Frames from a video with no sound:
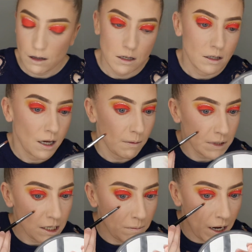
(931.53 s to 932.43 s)

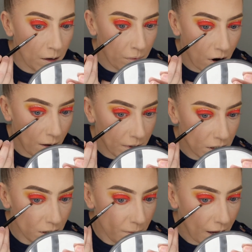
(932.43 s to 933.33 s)
Samson made a
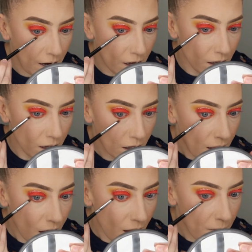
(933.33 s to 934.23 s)
promise to Bea
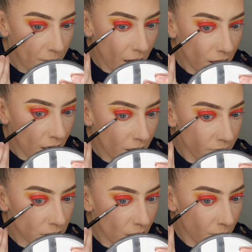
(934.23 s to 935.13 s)
that by the end
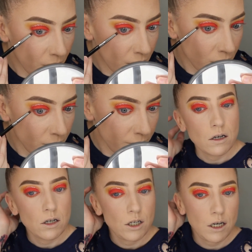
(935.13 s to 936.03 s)
of summer,
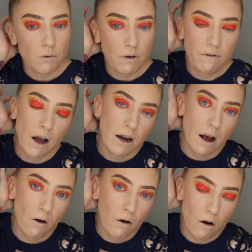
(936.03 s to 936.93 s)
she would find
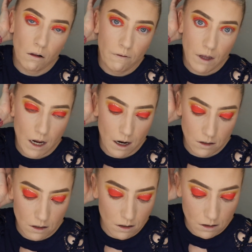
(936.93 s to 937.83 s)
out all of the
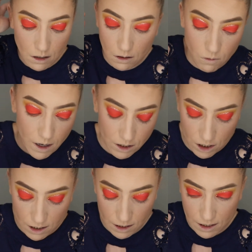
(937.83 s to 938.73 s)
answers to the
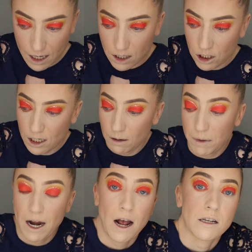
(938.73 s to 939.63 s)
questions that she had
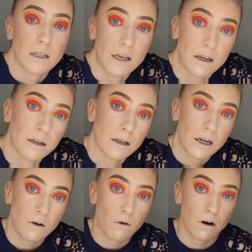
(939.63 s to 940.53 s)
been asking
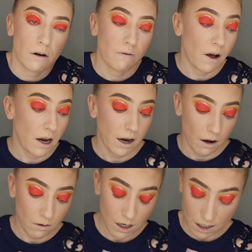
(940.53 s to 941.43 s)
in order to find
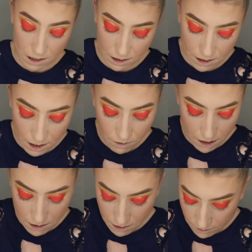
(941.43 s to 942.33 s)
out his
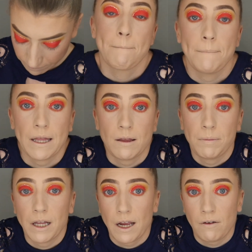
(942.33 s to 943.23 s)
secrets. But the
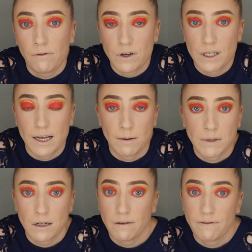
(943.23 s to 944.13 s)
plan for
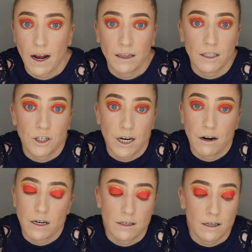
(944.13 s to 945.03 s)
Samson to finally
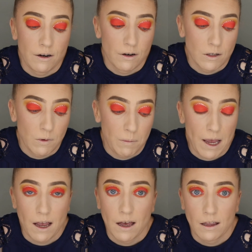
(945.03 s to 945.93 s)
share his secrets with
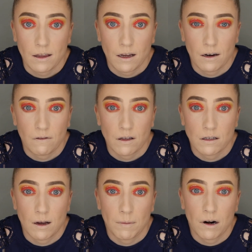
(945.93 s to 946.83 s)
Bea at the end of the
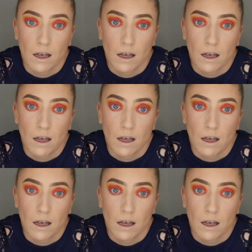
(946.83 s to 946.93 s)
summer